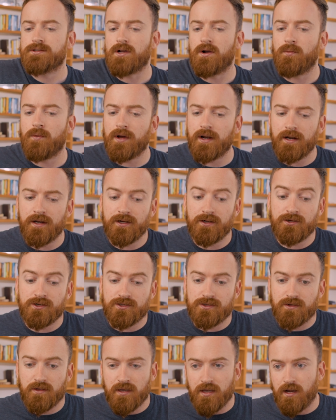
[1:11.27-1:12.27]
So I wanted to
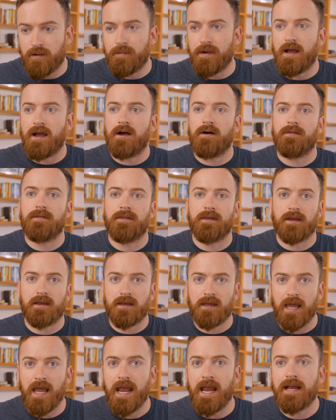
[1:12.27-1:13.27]
just come out the
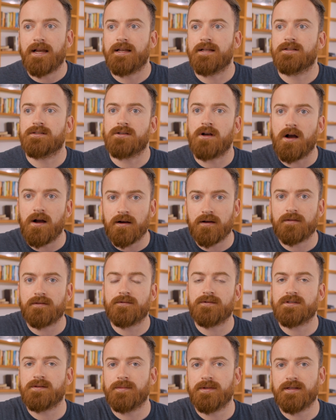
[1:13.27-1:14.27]
gate and talk
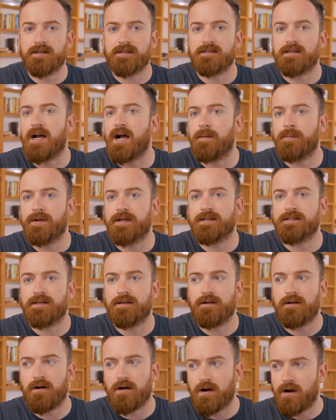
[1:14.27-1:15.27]
through some of these topics
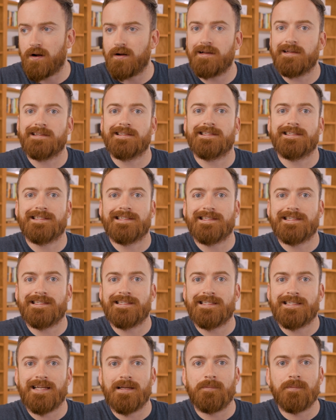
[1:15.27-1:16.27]
that aren't
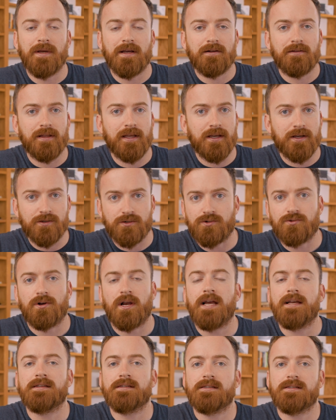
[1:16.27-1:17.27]
typically
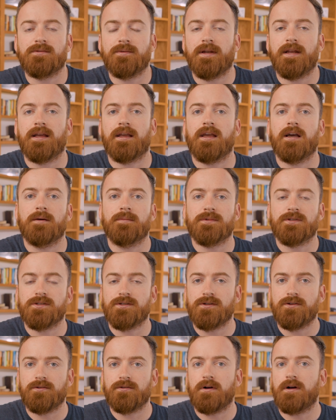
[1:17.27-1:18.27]
addressed when it comes
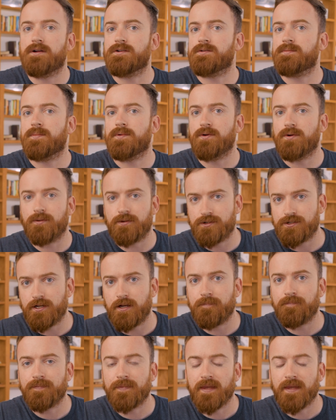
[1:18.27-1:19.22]
to entrepreneurship.